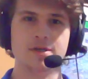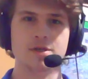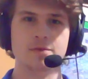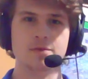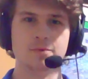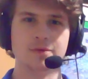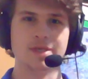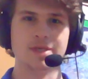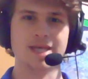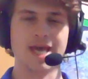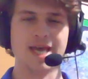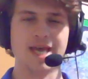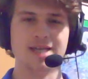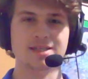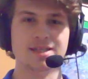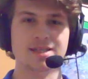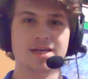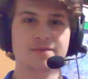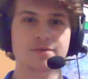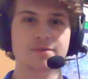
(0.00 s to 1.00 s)
you will gain
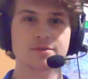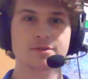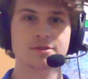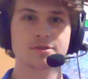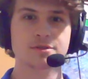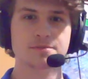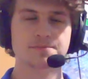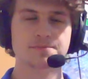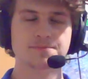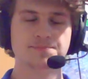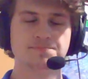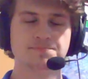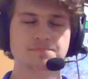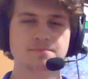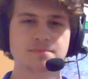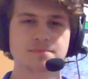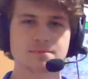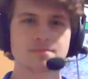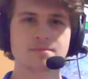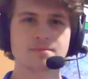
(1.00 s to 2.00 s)
levels.
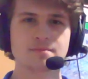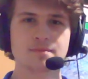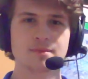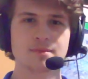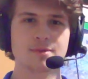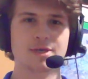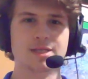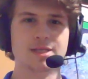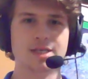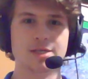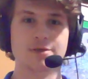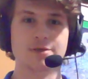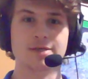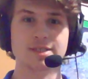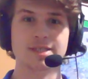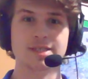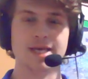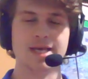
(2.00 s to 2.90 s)
And then you can take